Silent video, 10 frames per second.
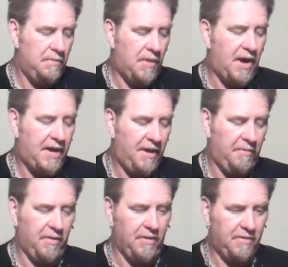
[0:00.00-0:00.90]

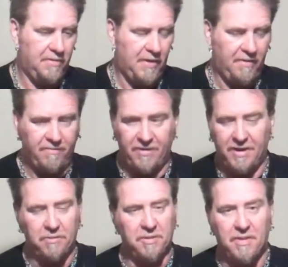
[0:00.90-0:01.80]
Mockingbird. I
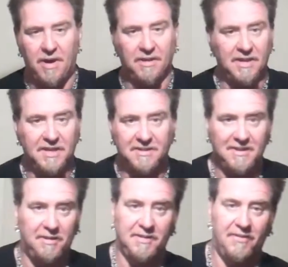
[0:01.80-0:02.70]
forget what model it is.
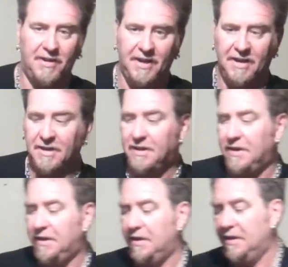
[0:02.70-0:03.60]
I always forget.
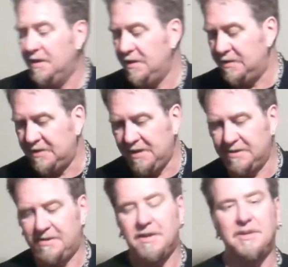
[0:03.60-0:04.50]
It's a
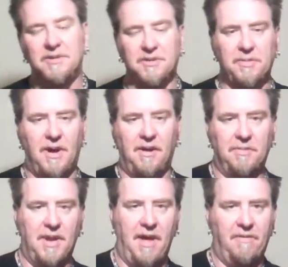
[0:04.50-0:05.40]
signature model,
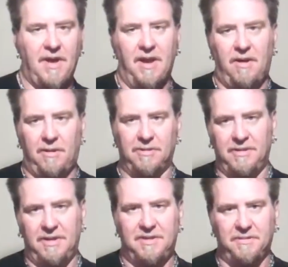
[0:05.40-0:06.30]
but I've kind of
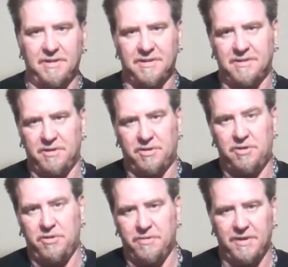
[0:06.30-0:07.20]
altered it to where it doesn't look
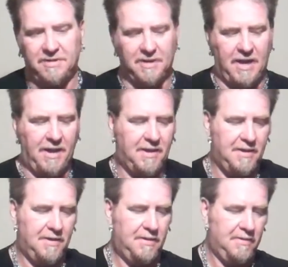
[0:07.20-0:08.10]
too much like
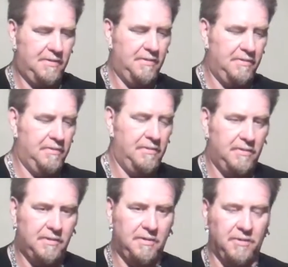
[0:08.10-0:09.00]

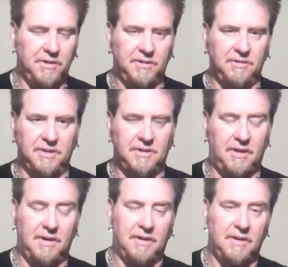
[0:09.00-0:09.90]
the original
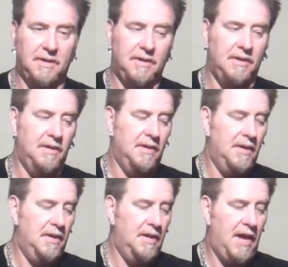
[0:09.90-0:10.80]
guitar.
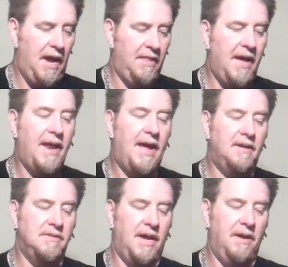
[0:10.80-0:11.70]
And that
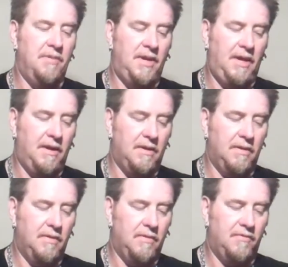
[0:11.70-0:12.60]
has an ebony
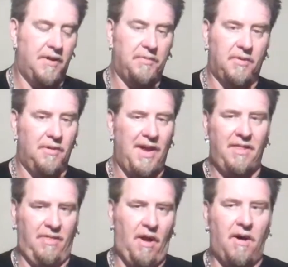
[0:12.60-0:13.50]
fretboard,
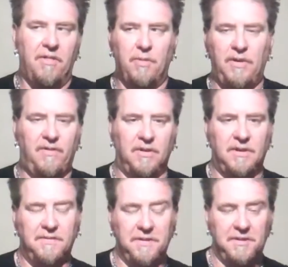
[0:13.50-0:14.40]
and all 3 feel
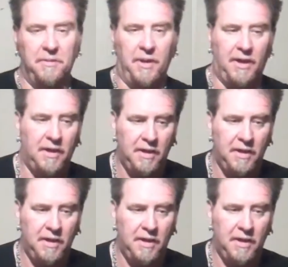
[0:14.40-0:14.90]
different to me.